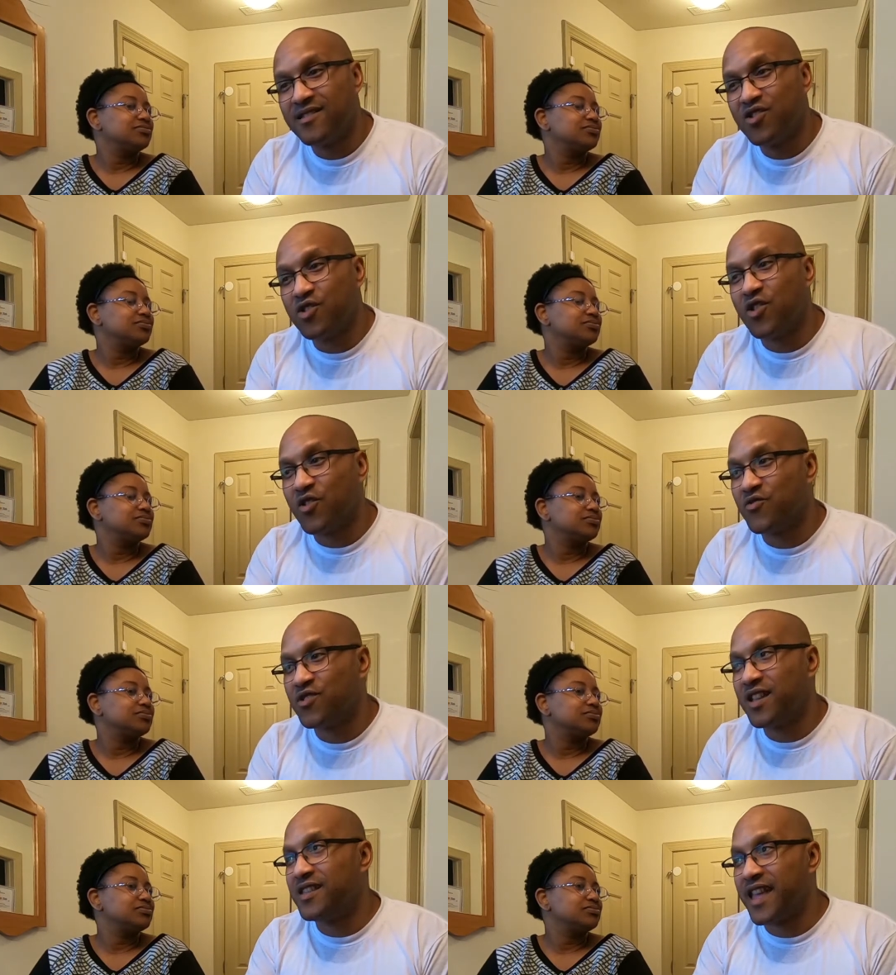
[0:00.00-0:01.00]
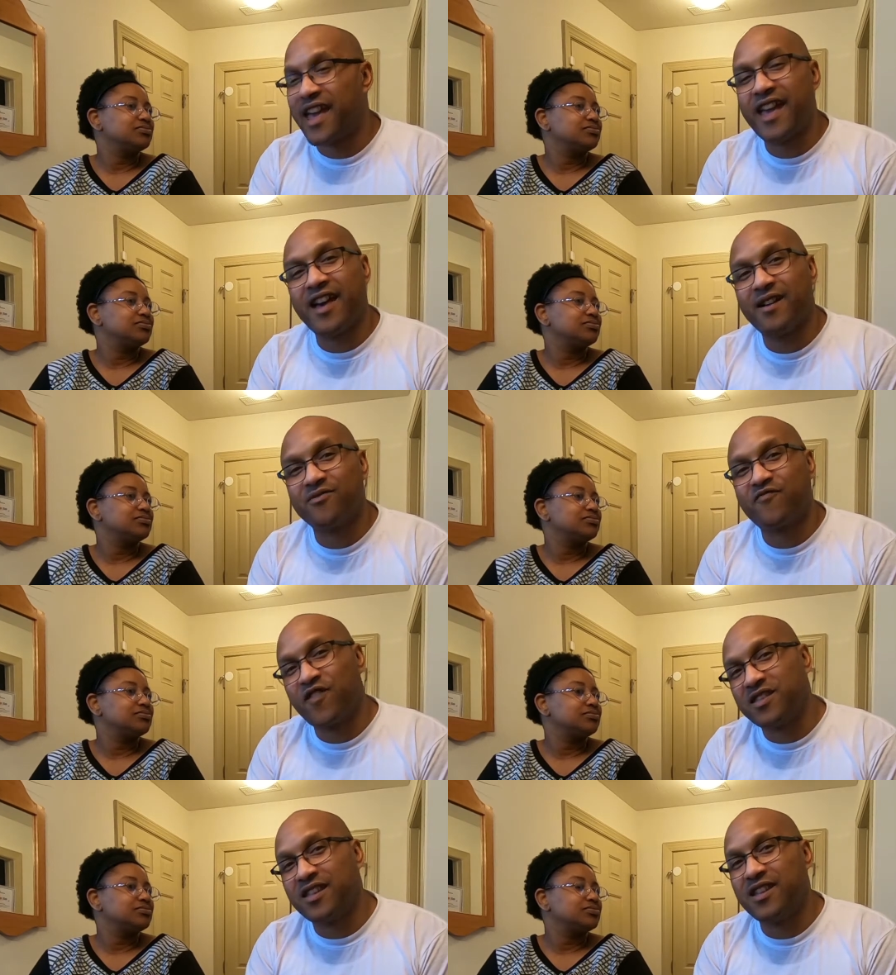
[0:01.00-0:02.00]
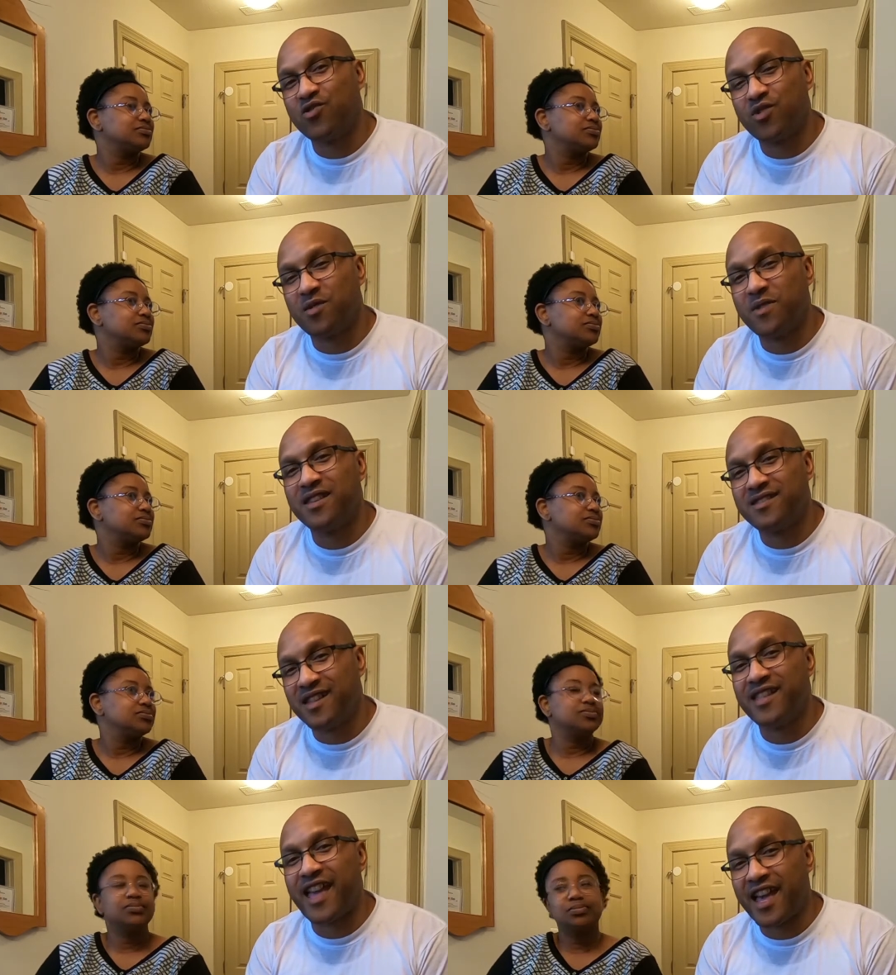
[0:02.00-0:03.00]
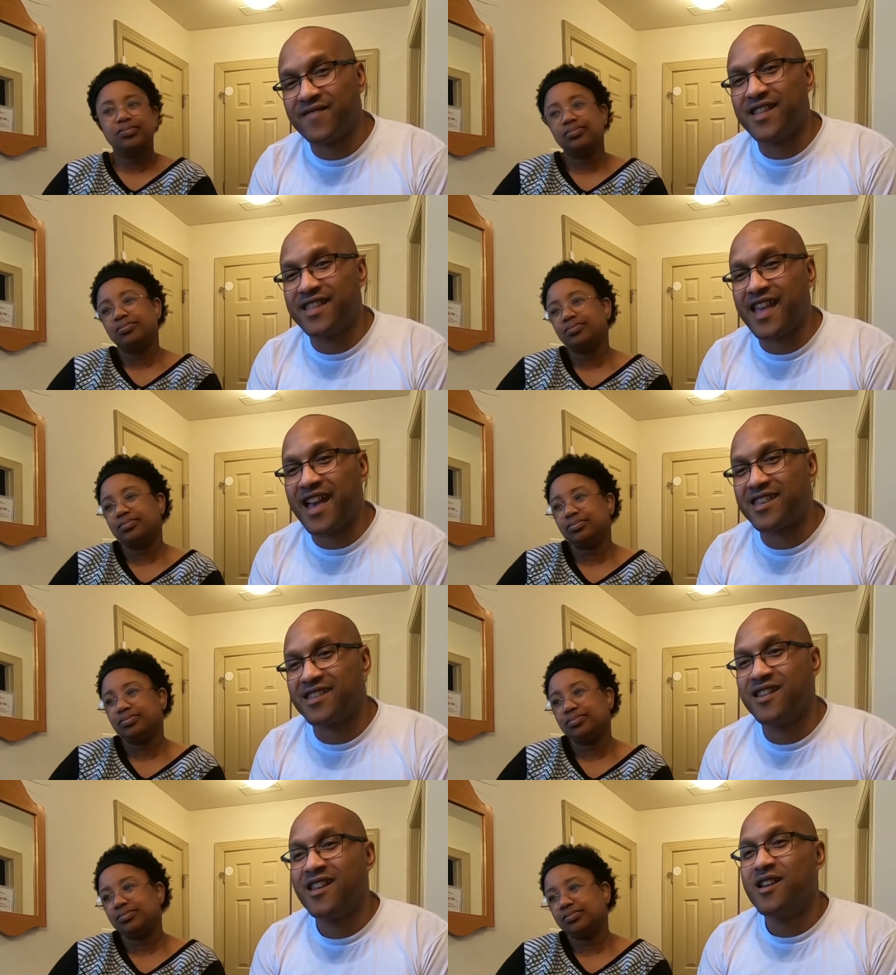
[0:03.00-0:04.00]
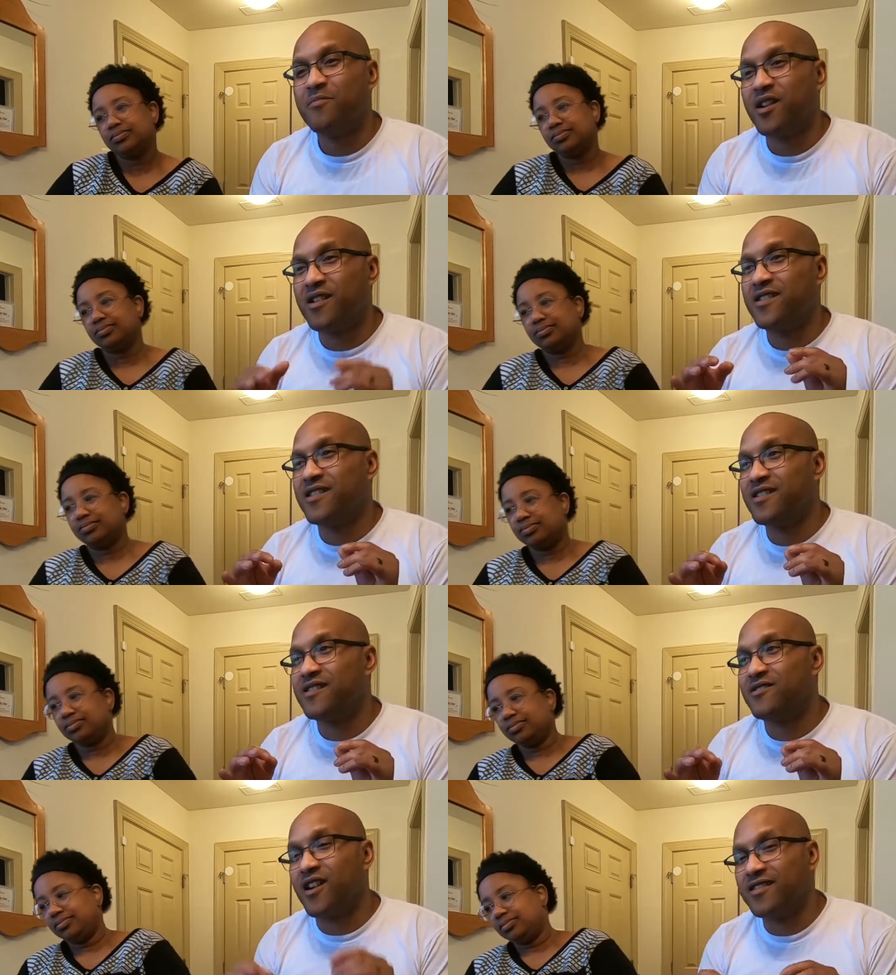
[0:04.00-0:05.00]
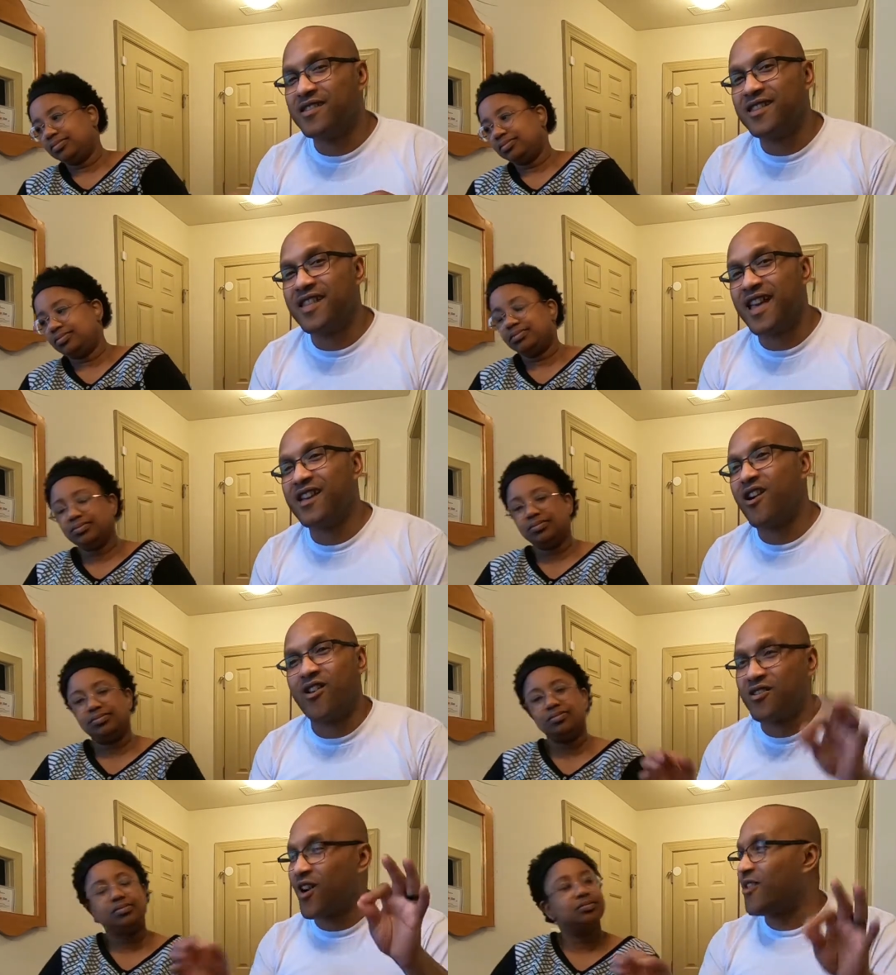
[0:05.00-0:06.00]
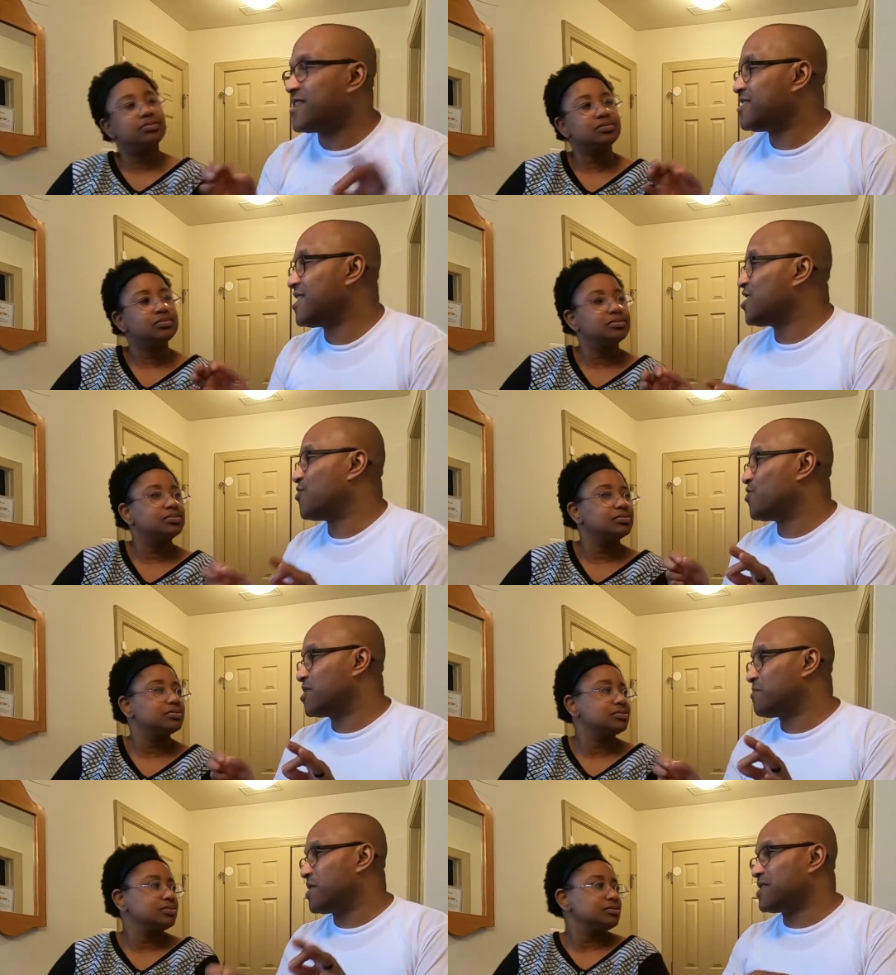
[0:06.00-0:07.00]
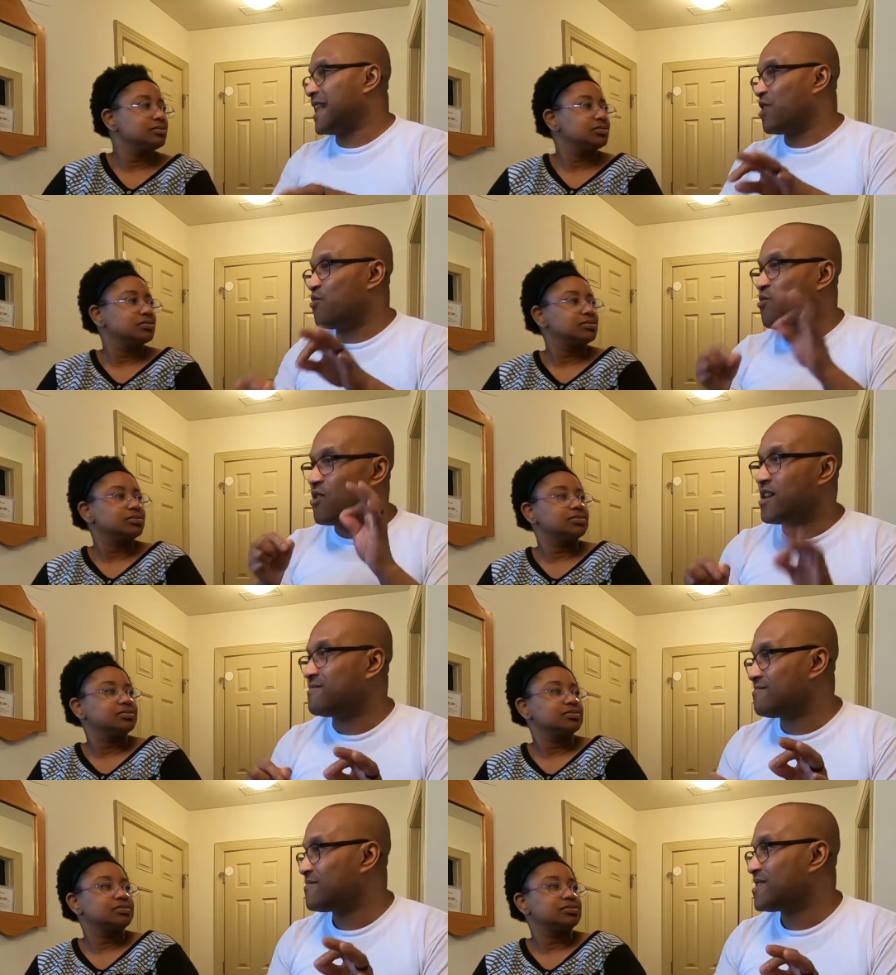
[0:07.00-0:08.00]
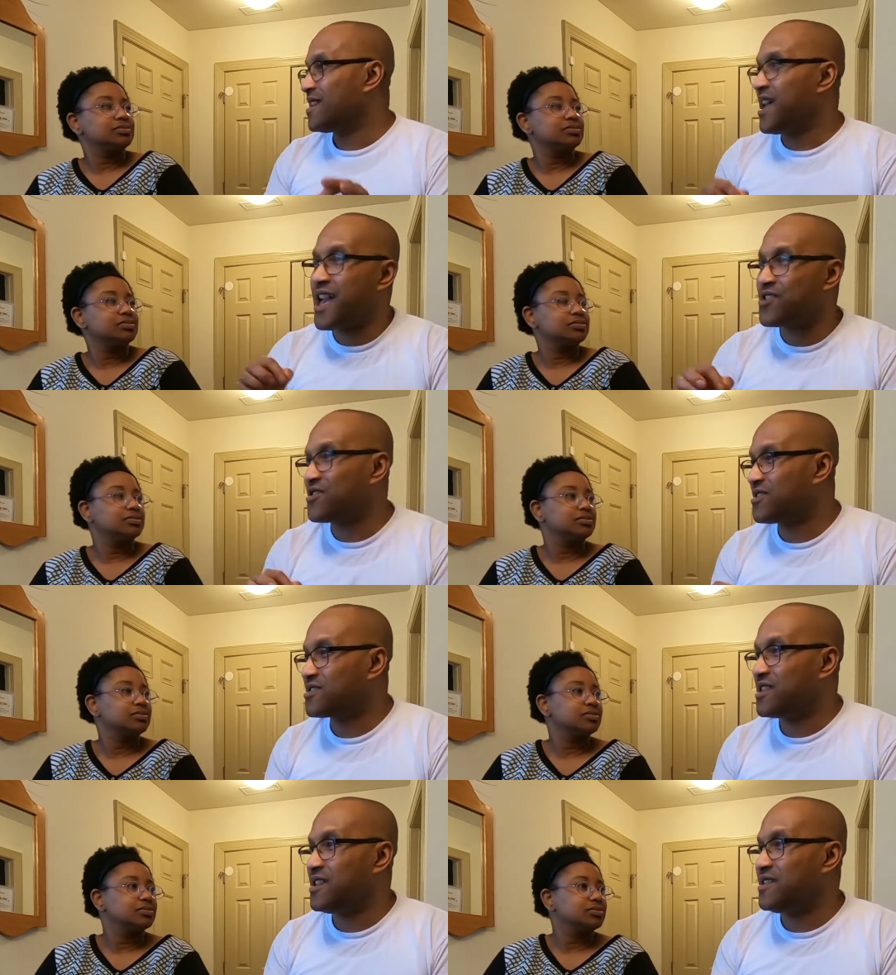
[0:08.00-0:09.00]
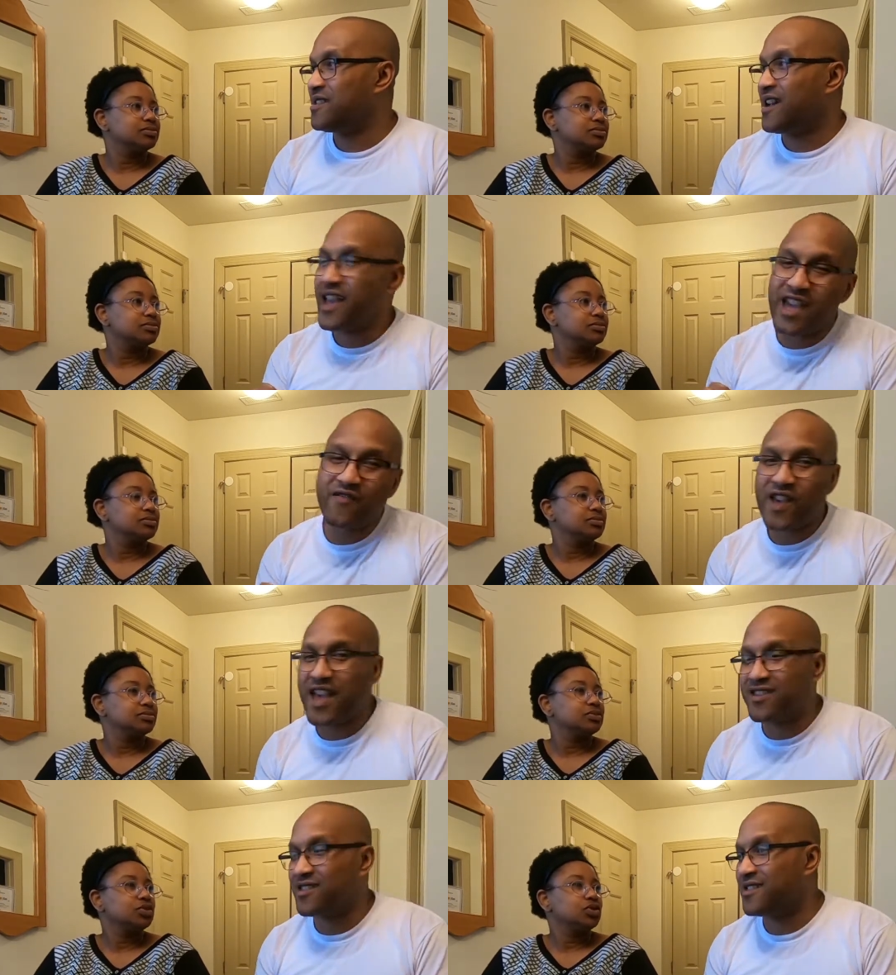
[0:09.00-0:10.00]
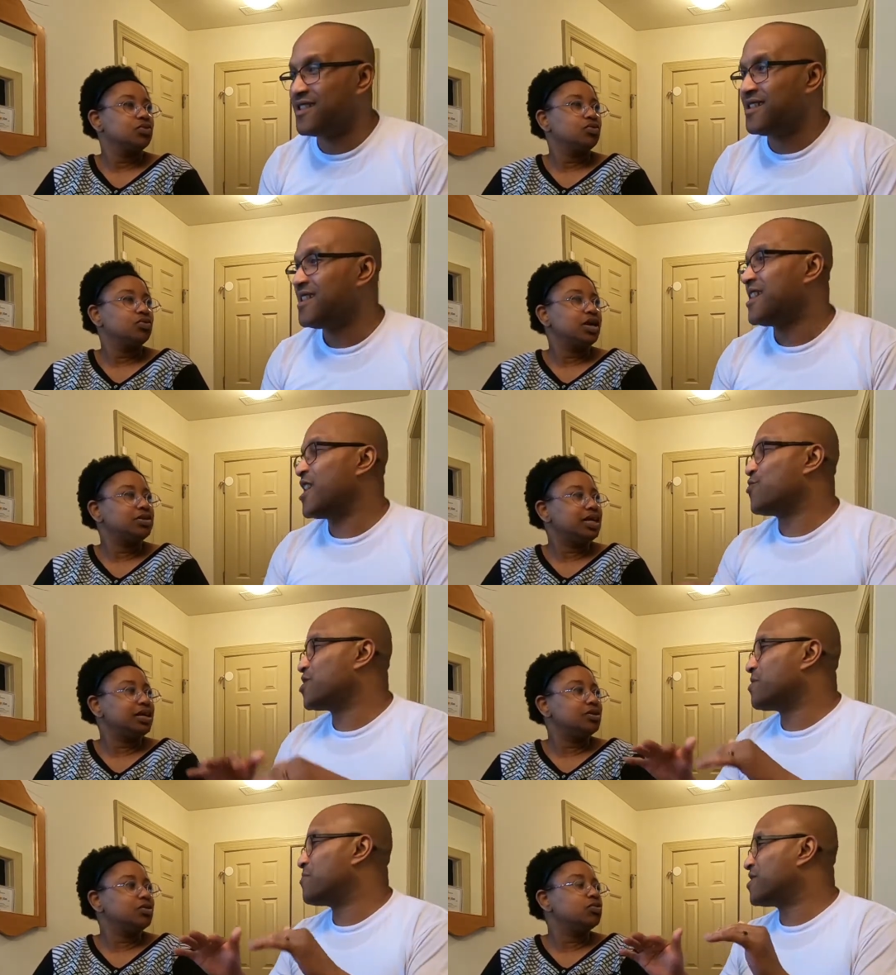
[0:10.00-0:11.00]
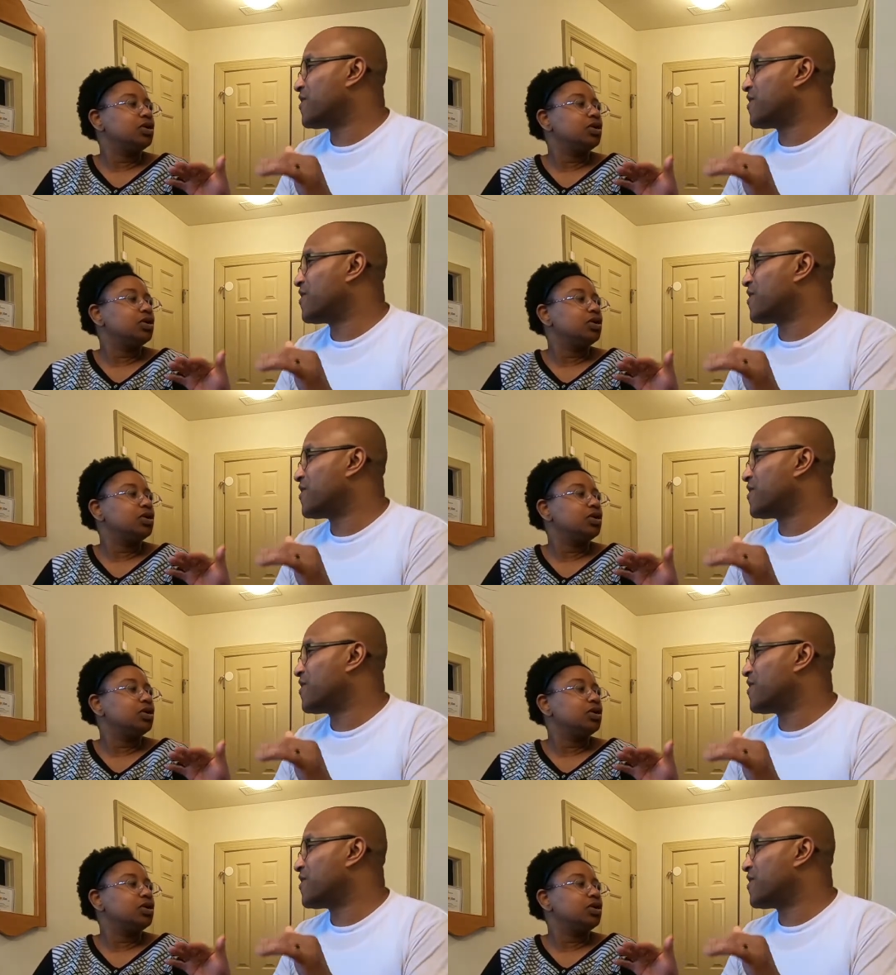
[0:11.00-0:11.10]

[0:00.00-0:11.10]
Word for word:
Speaker 1: you know, didn't have 15, 20 minutes, didn't have any action. But other than that, all they, all they needed would have been like one action scene, a half action scene. Well, it would have been